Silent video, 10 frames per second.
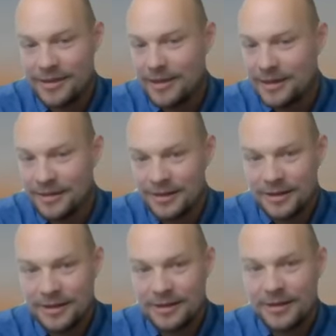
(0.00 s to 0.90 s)
So I
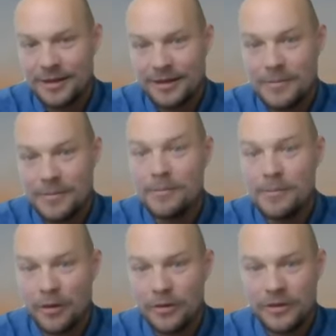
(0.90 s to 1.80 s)
think
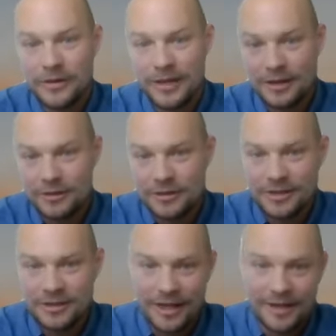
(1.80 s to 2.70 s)
both on the
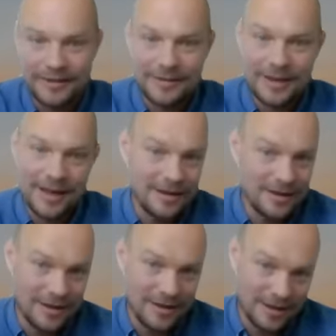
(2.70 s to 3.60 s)
industry side
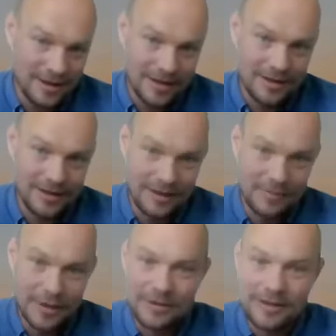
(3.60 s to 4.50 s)
and
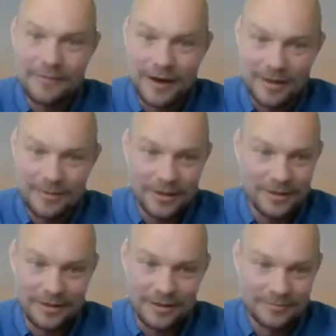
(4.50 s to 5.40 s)
the built
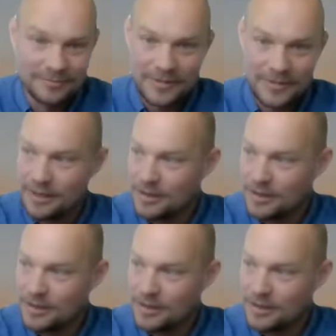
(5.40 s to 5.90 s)
environment there